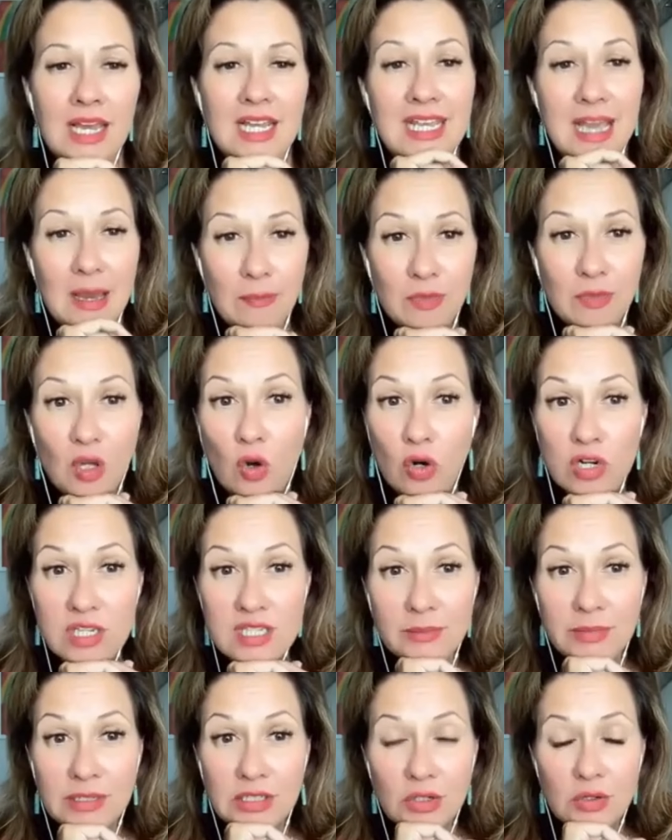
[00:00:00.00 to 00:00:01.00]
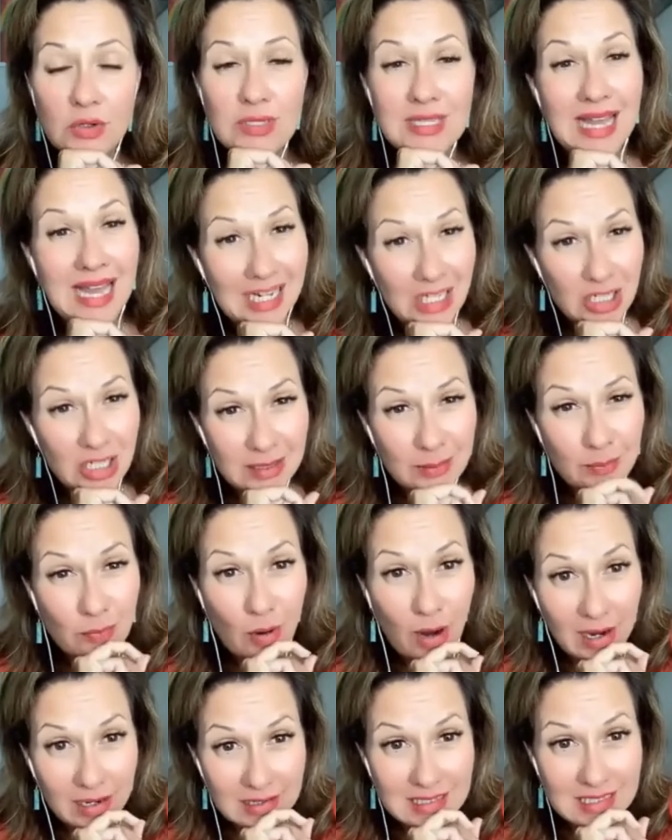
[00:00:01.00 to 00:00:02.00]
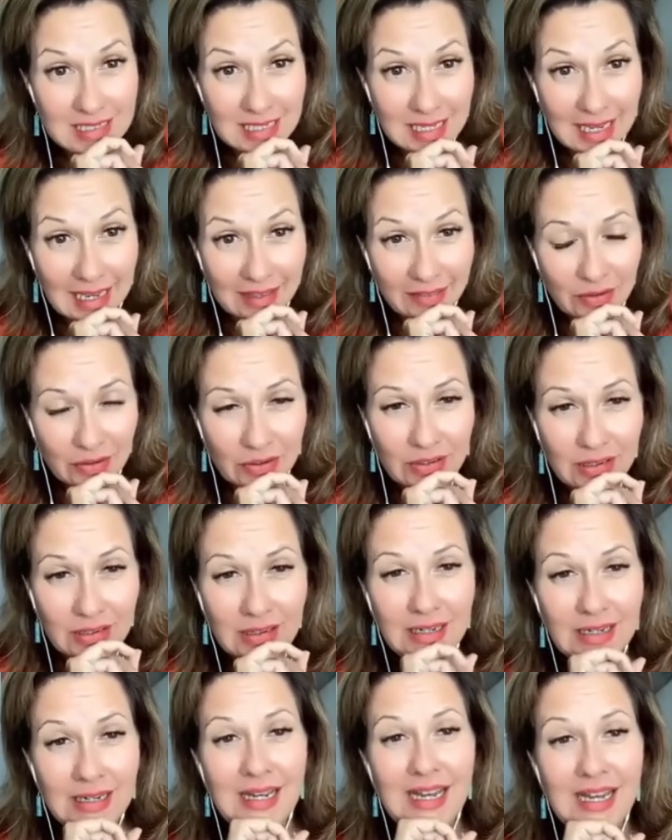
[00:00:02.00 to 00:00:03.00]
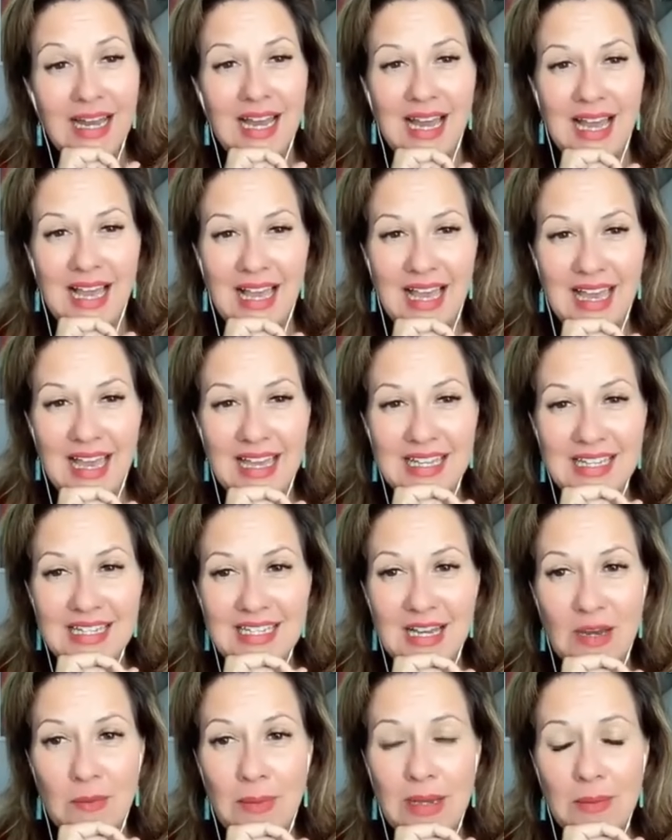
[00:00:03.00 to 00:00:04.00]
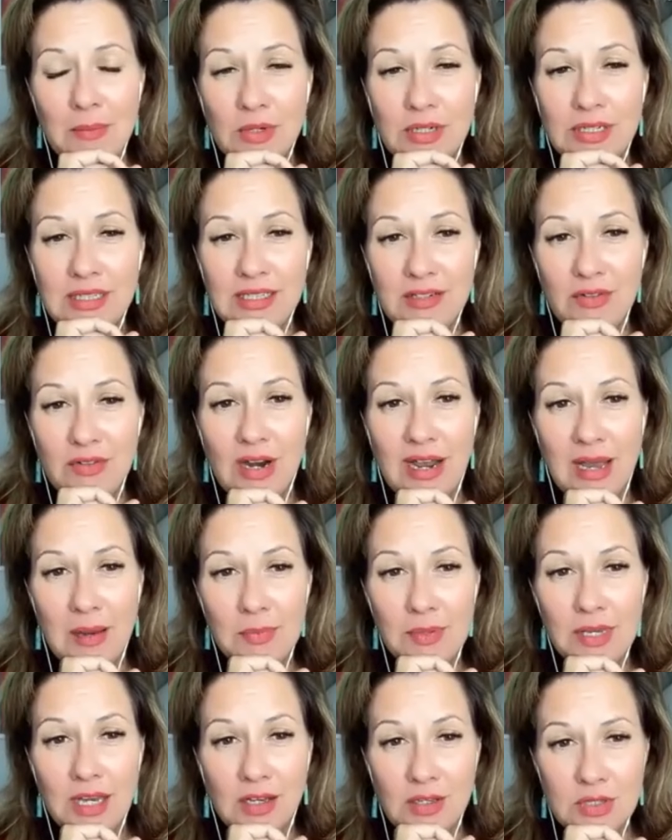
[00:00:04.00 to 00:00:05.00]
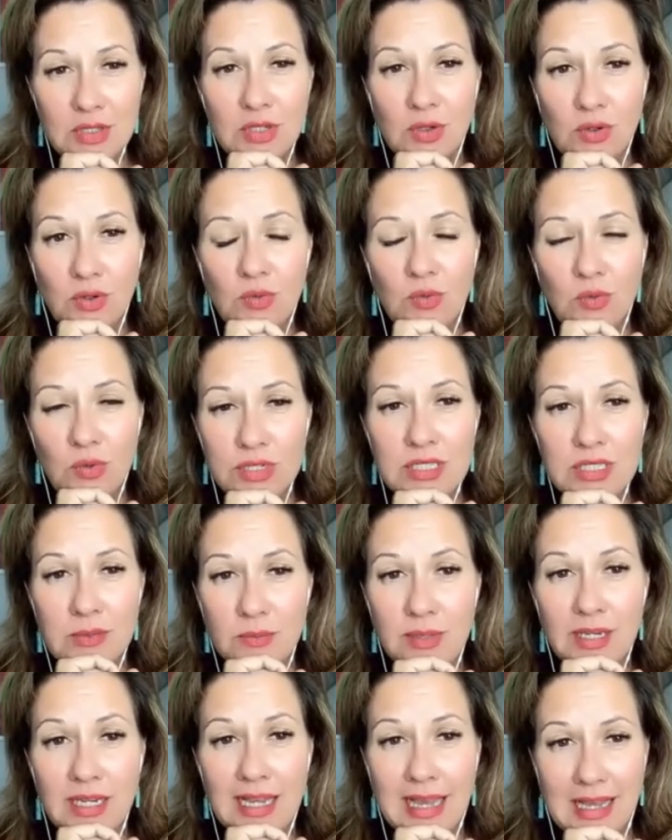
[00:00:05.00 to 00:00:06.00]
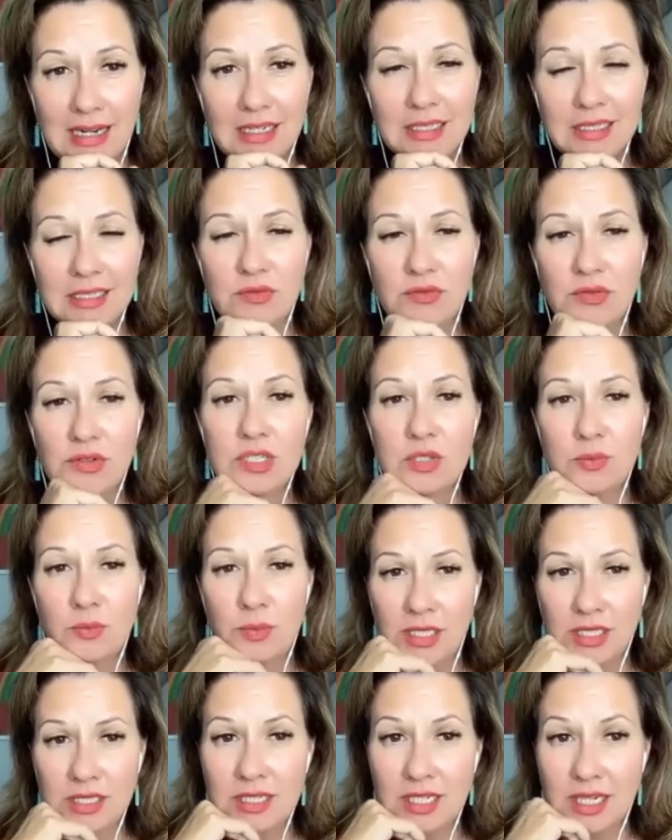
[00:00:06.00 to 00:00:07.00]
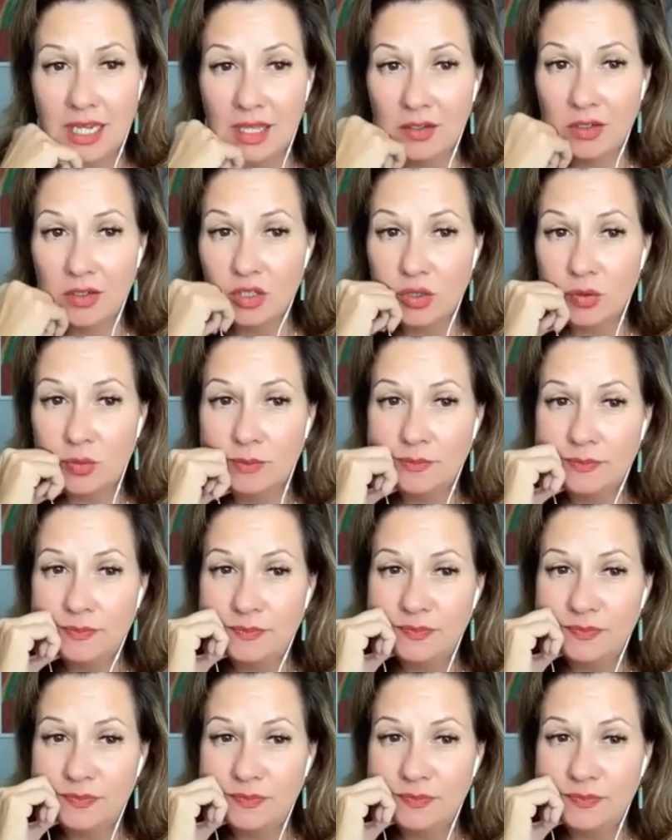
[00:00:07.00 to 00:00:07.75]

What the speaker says: yep, the Course in Miracles actually brought us together. And my book, Live Your Happy, also was a big catalyst for us being together too.